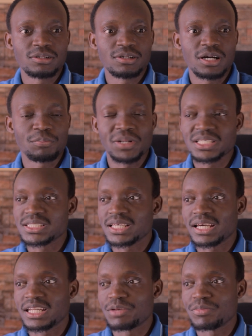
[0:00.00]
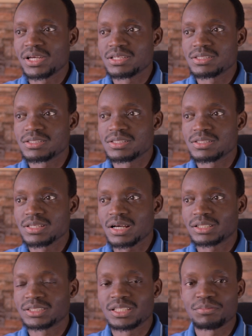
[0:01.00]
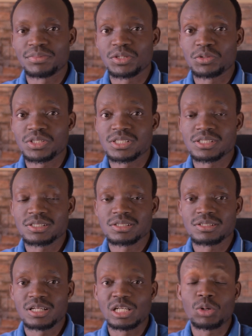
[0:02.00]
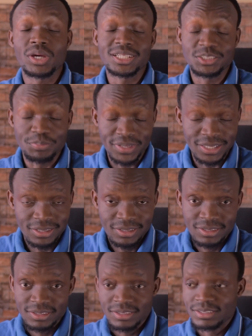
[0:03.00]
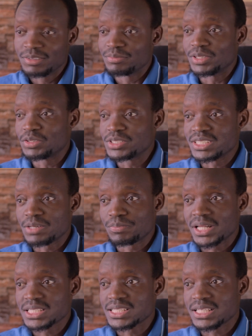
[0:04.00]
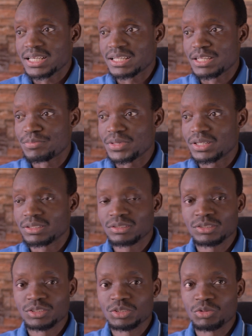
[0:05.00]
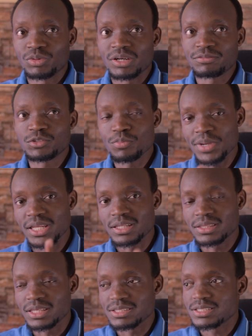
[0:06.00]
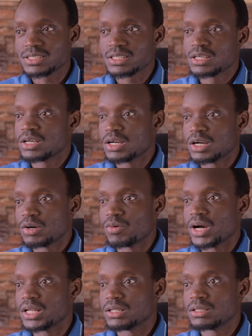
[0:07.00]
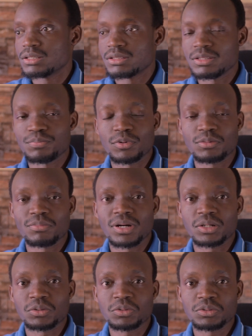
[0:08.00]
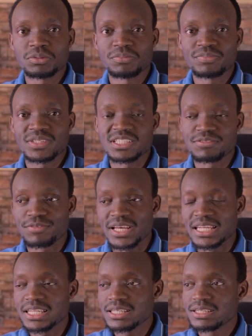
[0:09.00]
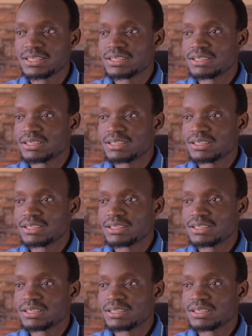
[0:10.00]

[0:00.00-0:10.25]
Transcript: aplastic anemia is actually beyond low HB because in aplastic anemia, we have two main things. One, the bone marrow is failing,